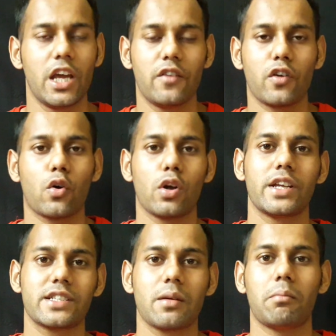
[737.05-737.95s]
If your goal
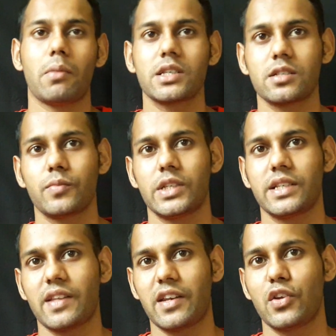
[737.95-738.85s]
is muscle
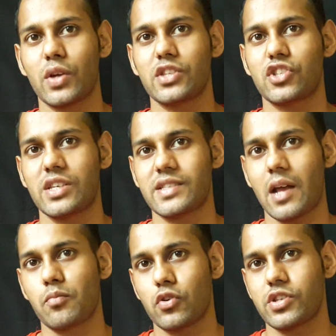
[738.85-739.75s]
building, then you can change
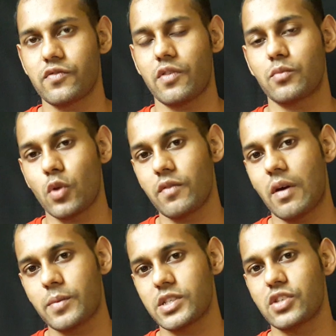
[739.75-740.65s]
that protein from
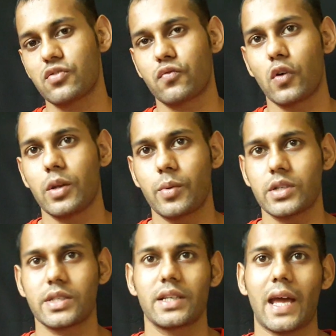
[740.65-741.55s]
twenty-five percent to forty
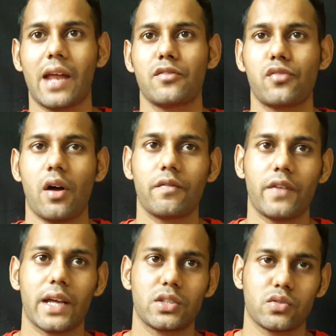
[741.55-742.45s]
percent and drop
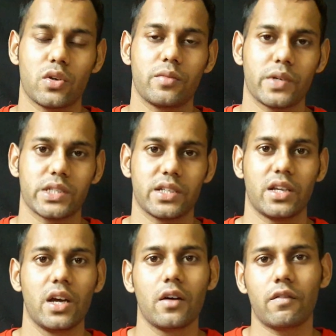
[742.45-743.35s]
fat to twenty percent.